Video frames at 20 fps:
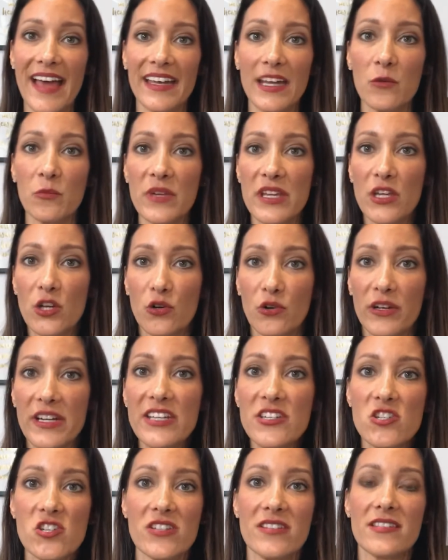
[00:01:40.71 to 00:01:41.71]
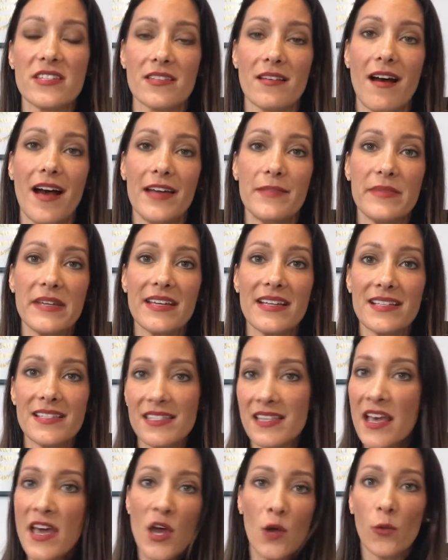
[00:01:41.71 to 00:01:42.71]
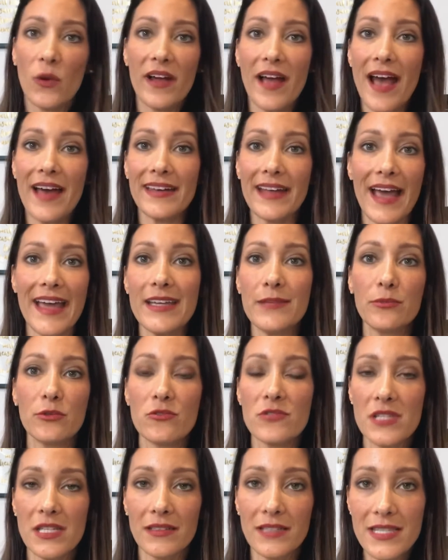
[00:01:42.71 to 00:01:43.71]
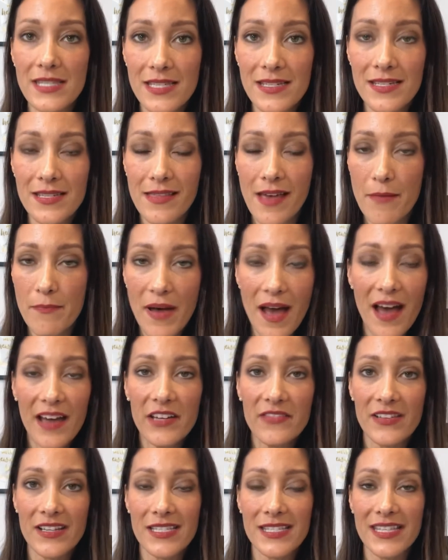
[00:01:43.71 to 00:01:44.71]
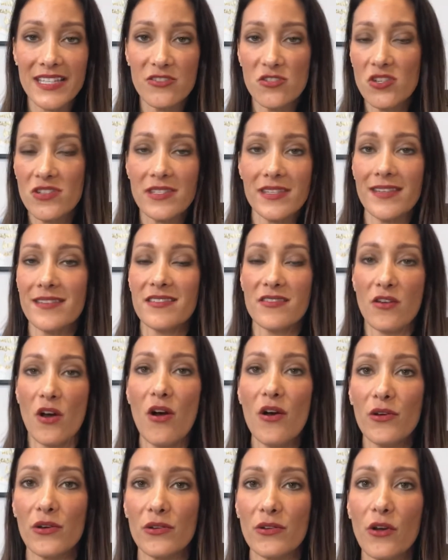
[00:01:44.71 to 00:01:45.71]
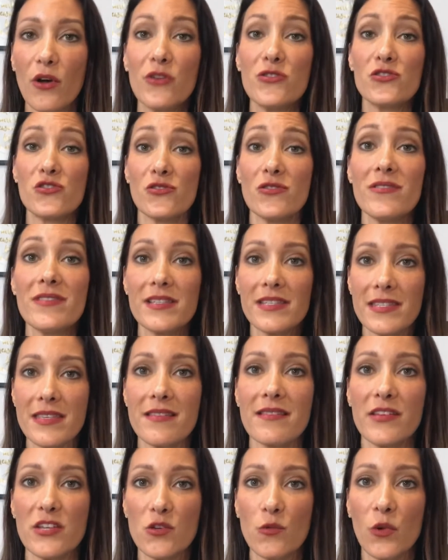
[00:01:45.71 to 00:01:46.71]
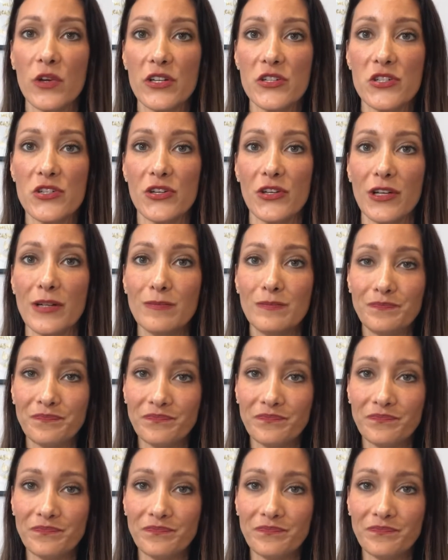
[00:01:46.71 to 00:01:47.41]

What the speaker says: And we cringe inside because we're unable to listen to that part of us that just says, go do this thing that you want to do.